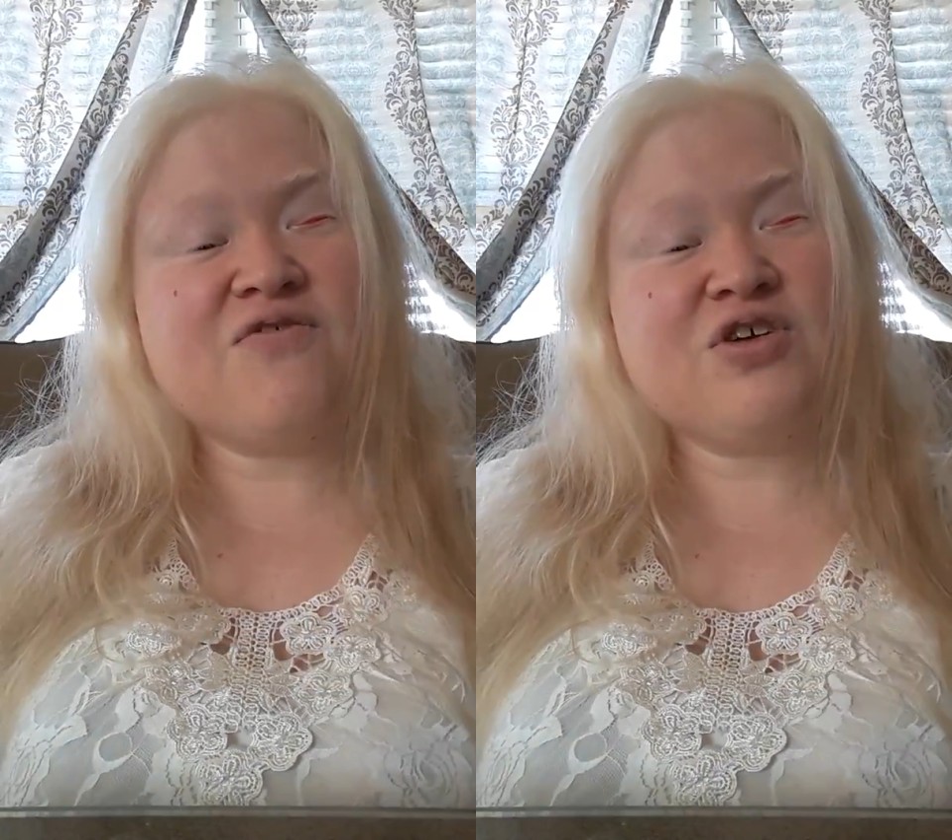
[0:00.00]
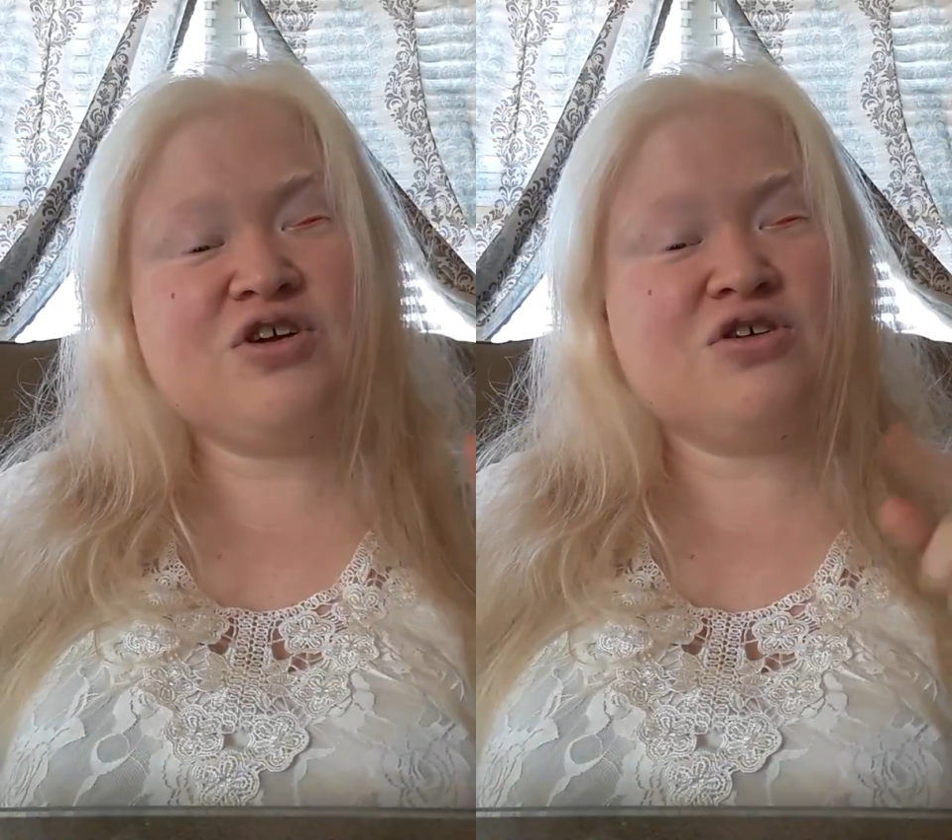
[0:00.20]

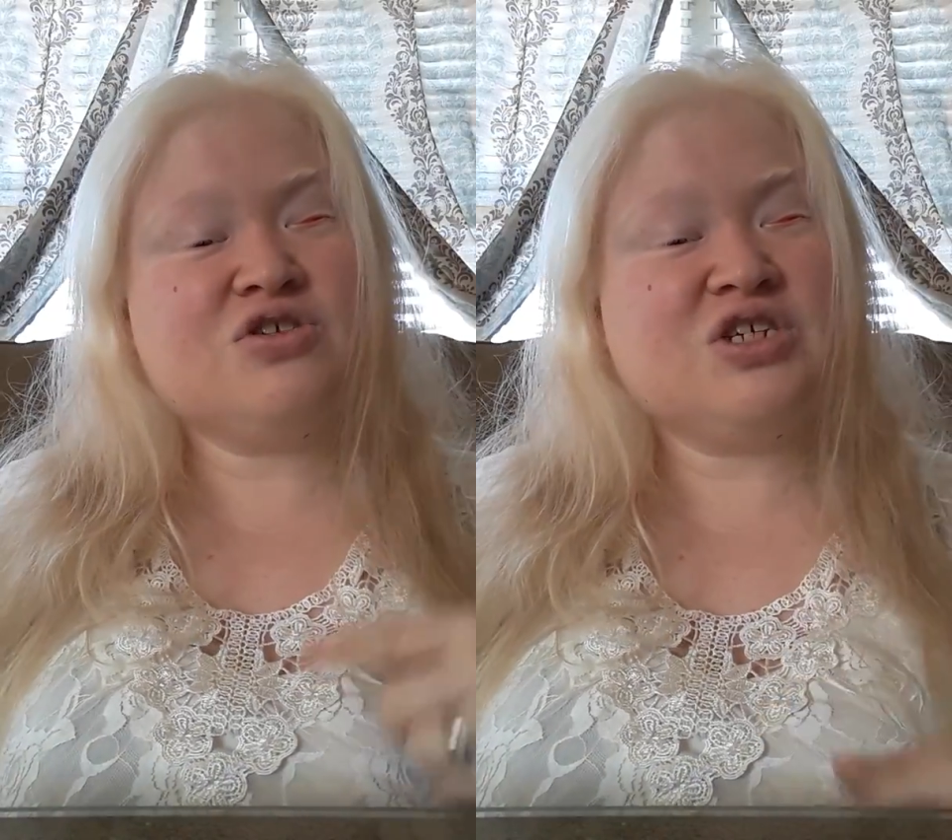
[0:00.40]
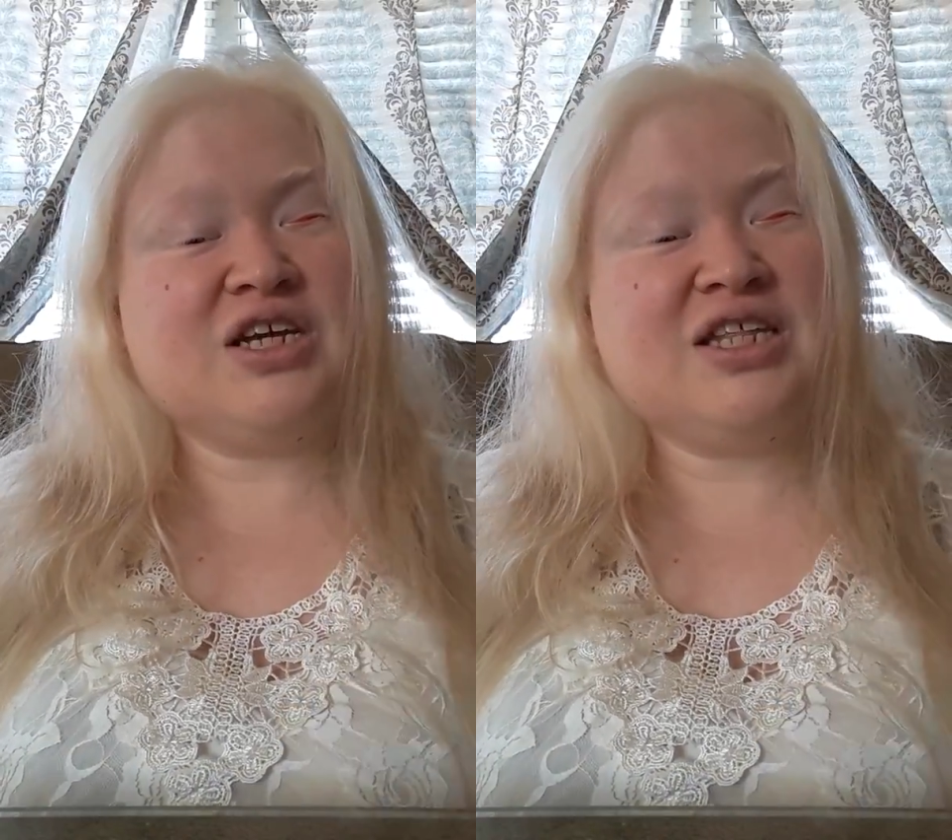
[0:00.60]
for
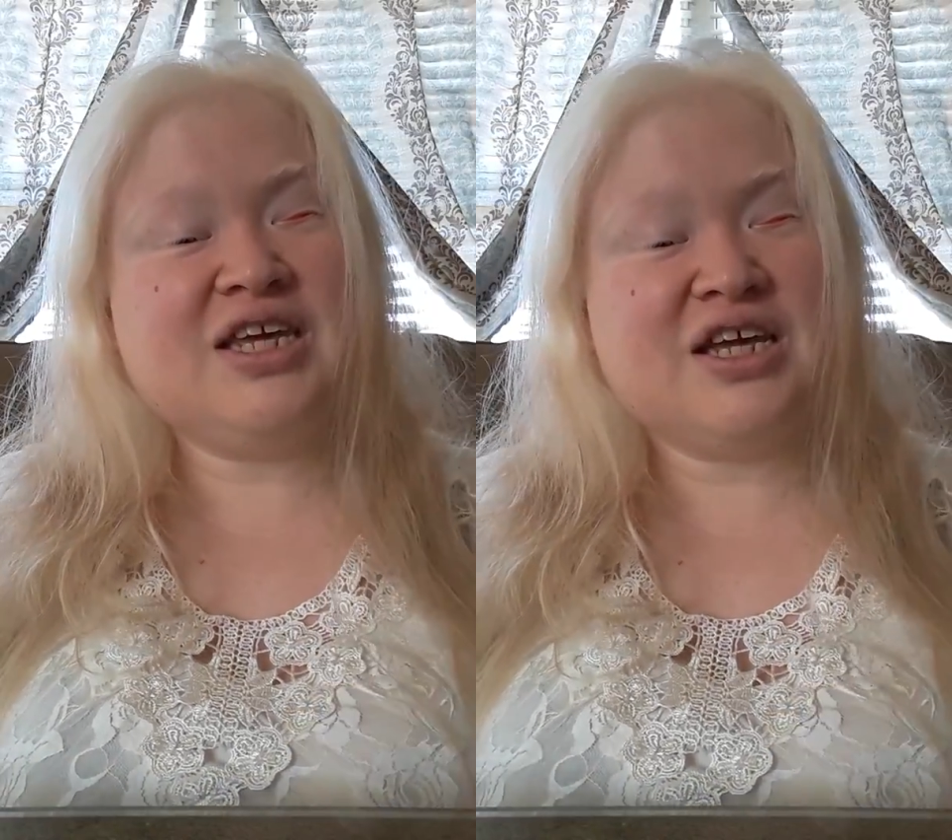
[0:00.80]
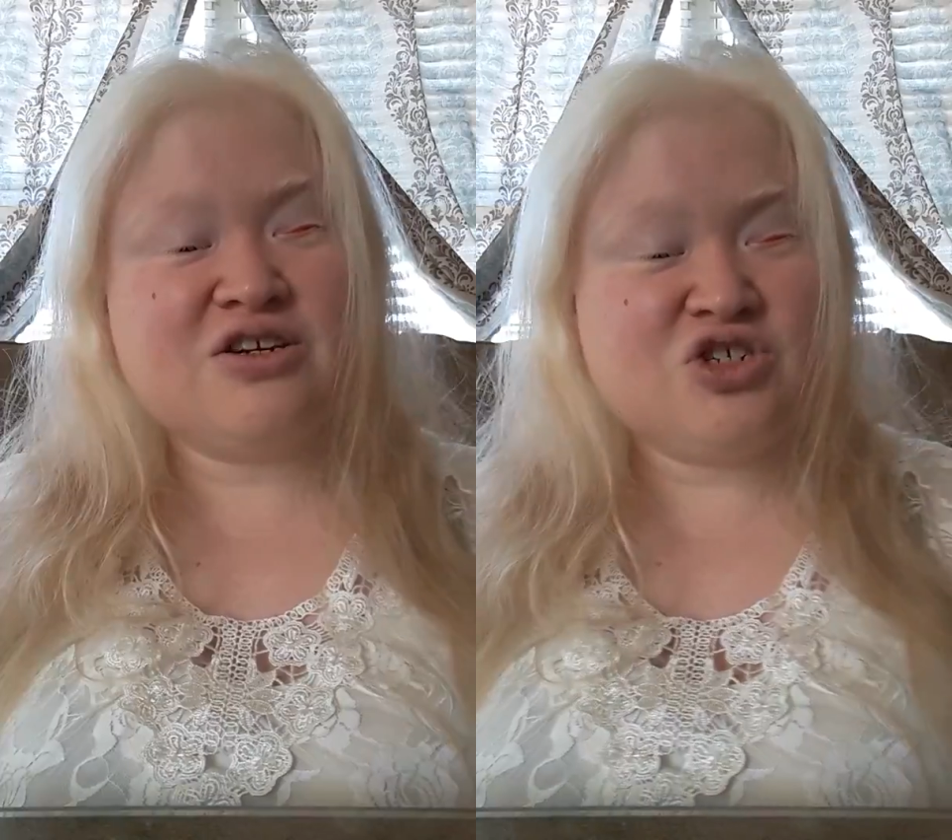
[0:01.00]
your
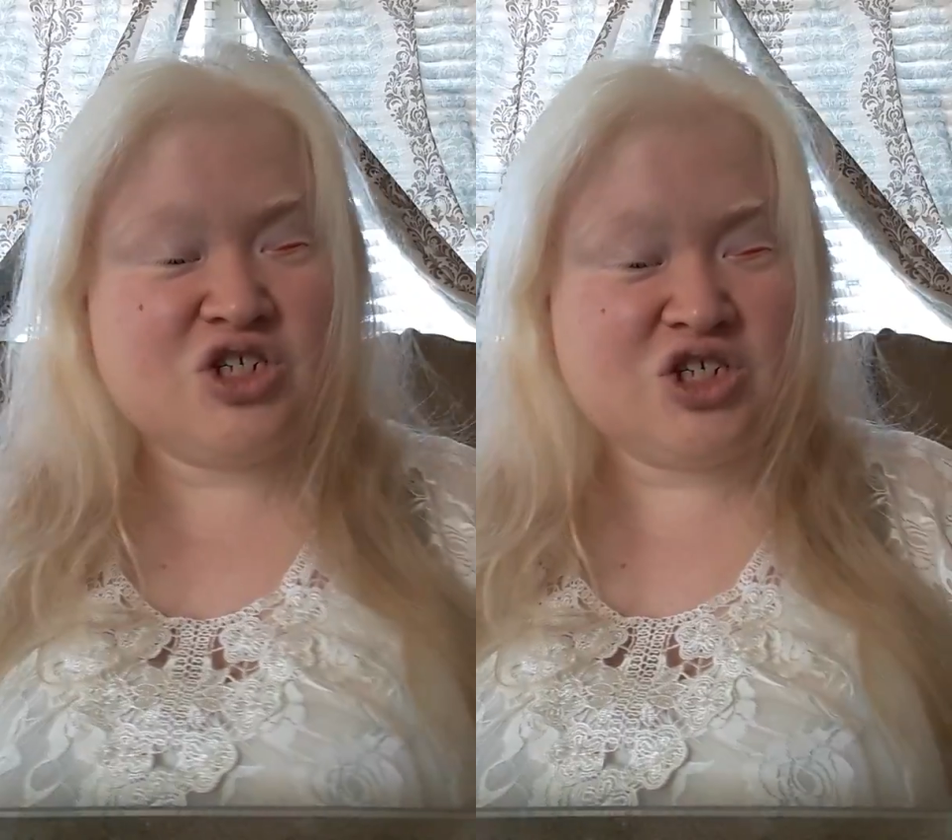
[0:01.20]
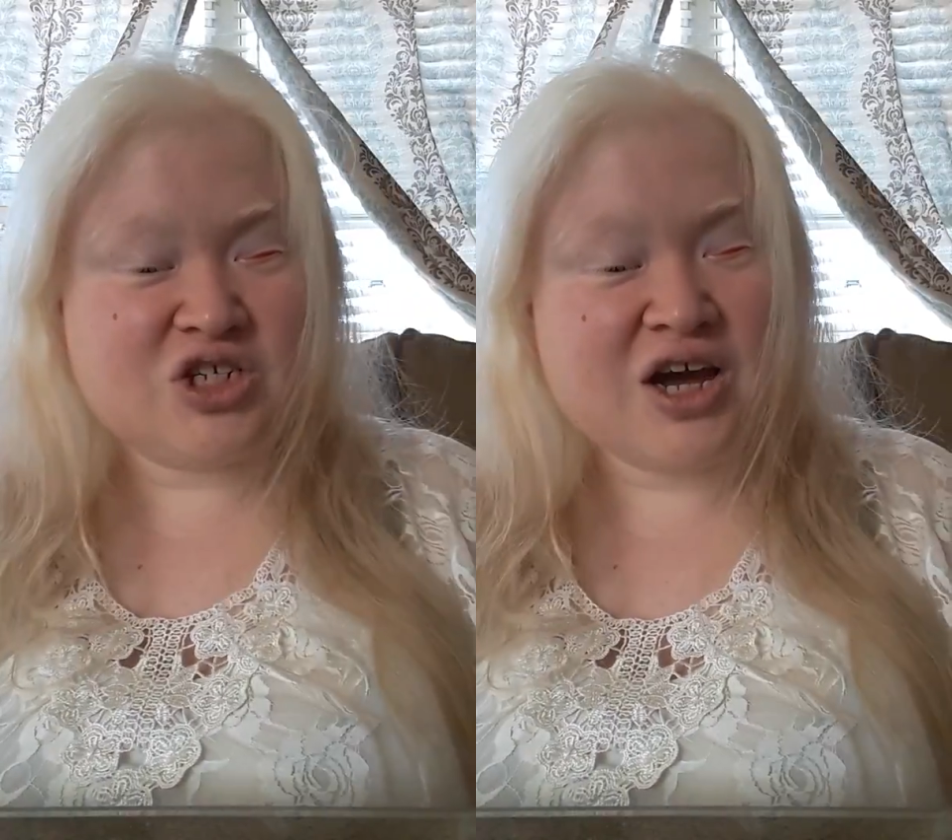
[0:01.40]
daily
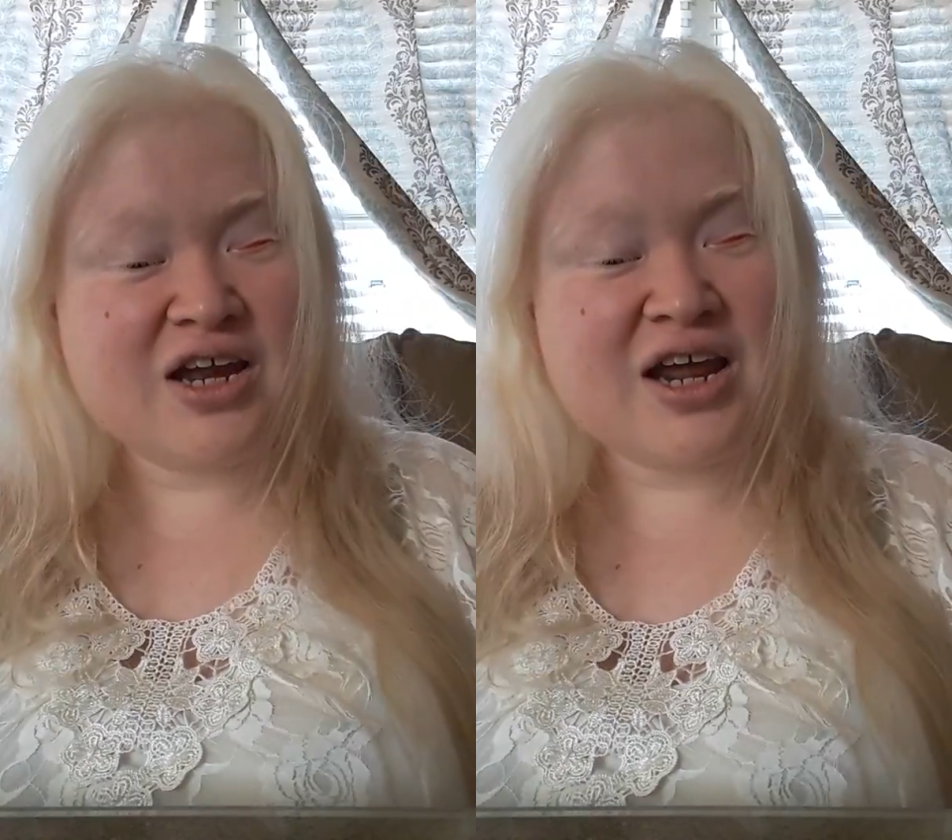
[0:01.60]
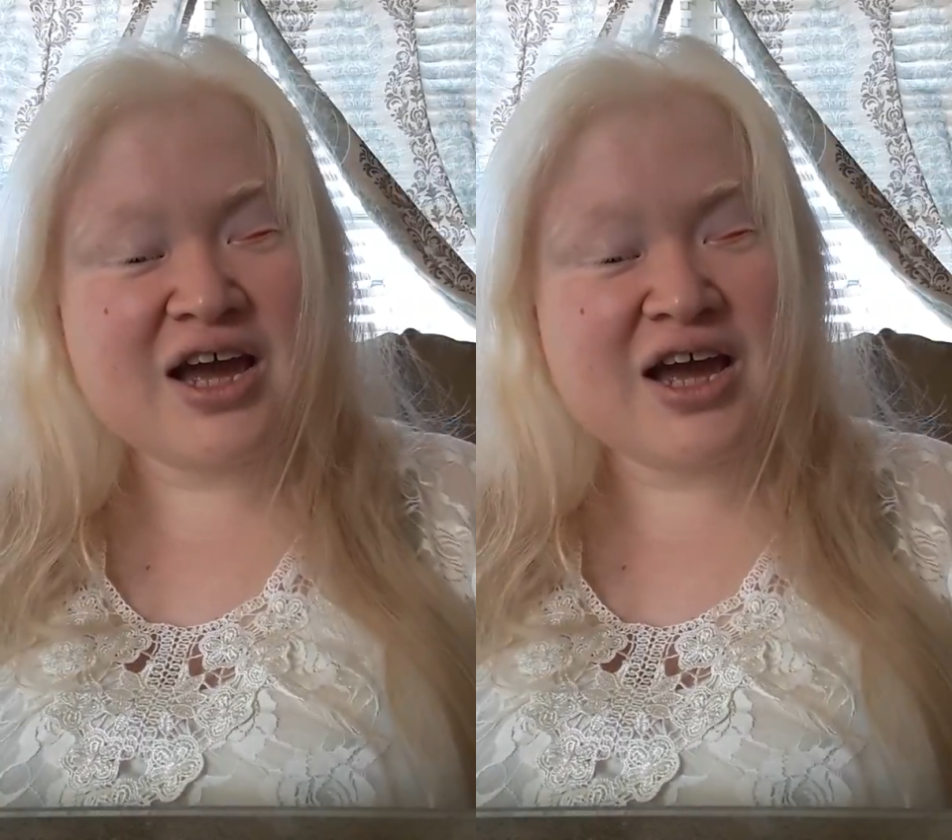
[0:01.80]
energy shot.